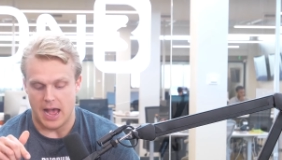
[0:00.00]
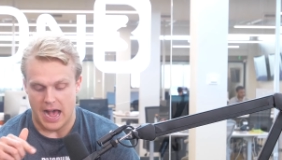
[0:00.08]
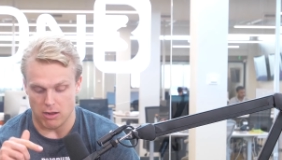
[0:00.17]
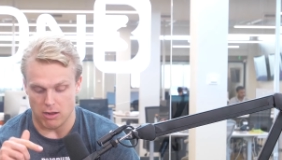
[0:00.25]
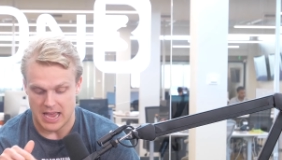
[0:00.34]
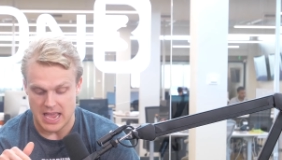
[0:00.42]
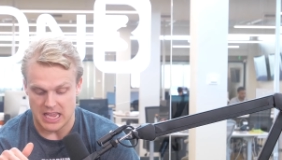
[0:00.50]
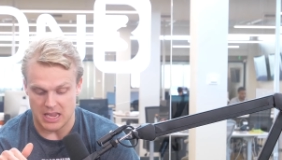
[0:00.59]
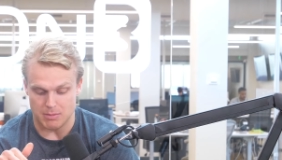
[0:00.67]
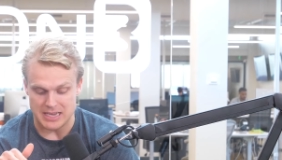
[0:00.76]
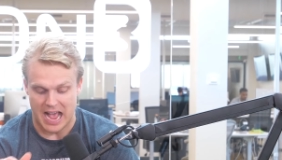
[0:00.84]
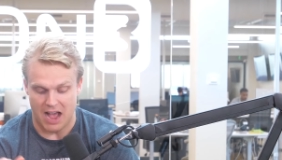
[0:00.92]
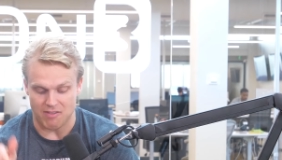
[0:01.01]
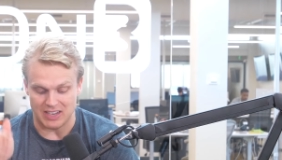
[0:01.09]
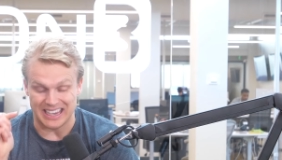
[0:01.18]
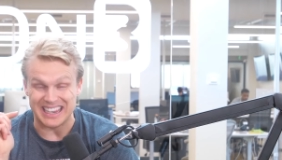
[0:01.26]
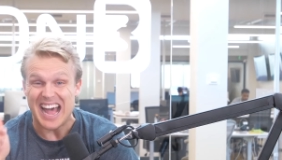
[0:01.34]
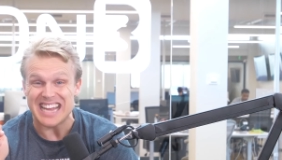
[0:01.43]
I'll take him to have
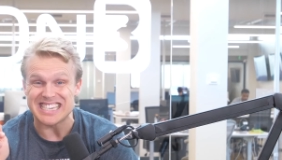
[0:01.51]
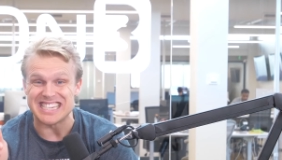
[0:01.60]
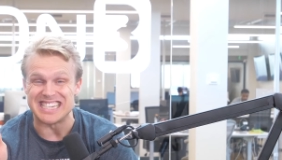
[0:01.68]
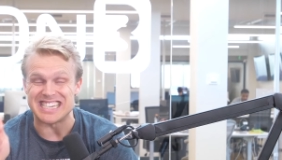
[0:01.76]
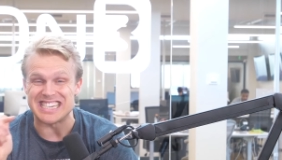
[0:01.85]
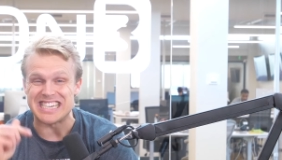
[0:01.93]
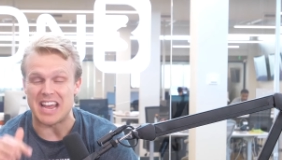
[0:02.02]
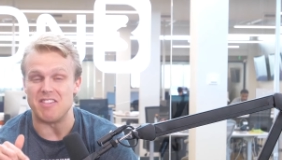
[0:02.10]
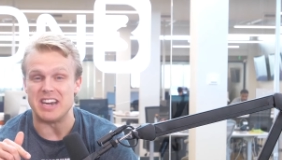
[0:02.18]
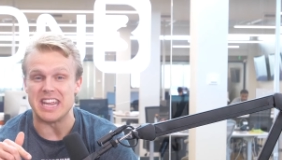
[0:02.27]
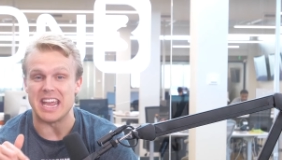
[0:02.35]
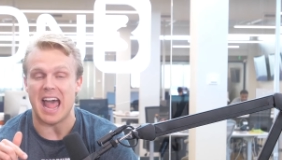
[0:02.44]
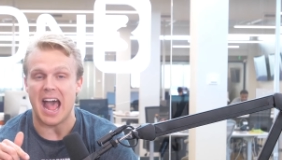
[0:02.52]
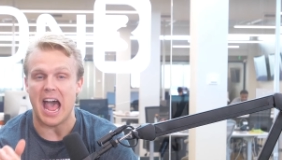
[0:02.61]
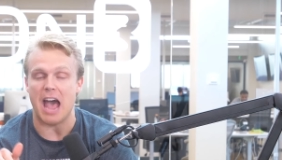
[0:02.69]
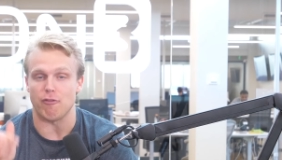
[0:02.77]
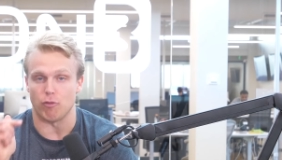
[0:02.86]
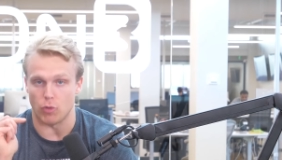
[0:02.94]
less than seventy and a
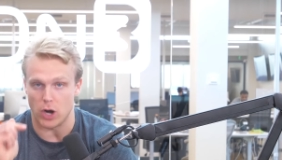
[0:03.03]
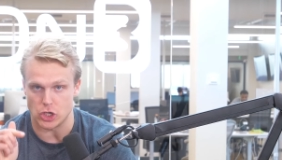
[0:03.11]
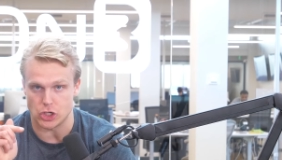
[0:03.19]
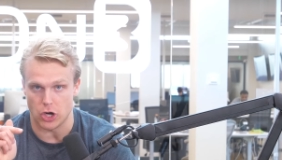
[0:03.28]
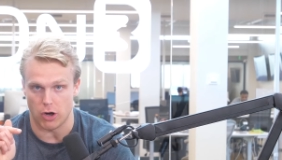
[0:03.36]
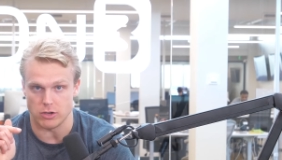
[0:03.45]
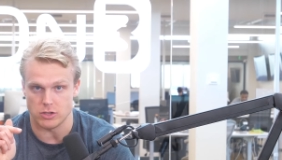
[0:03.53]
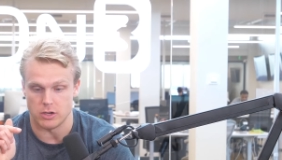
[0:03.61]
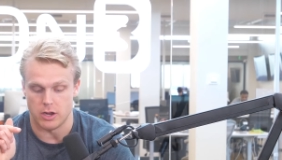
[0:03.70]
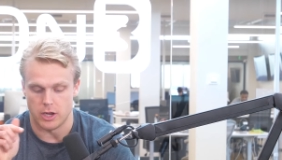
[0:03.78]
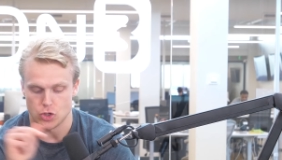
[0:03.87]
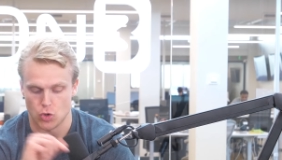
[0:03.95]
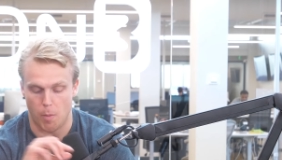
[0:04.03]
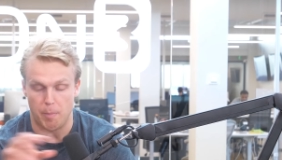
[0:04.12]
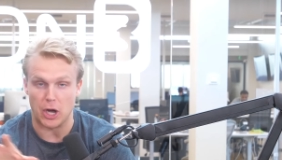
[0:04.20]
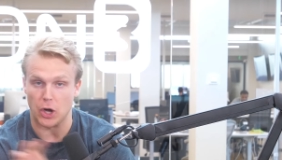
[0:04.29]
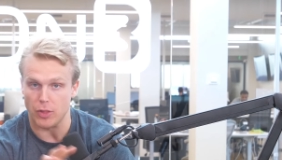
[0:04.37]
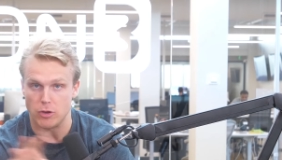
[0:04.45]
half rush yards. So I'll
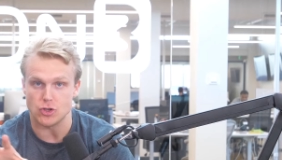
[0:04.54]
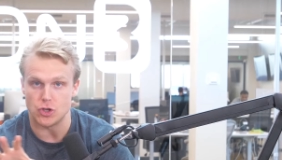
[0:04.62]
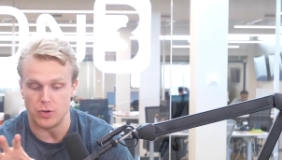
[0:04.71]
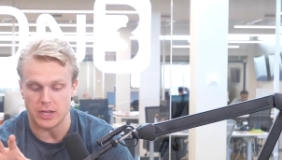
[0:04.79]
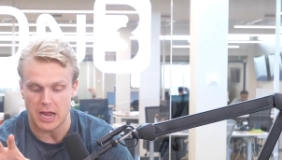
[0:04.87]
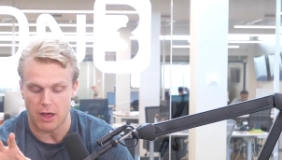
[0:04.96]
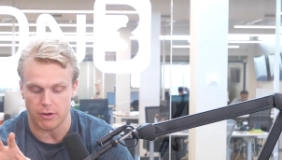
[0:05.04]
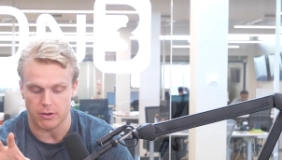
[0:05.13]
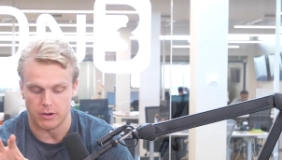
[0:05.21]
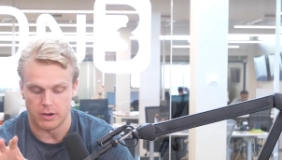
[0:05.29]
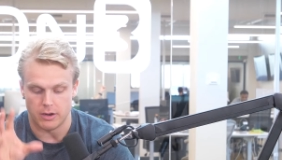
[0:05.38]
pair those two together.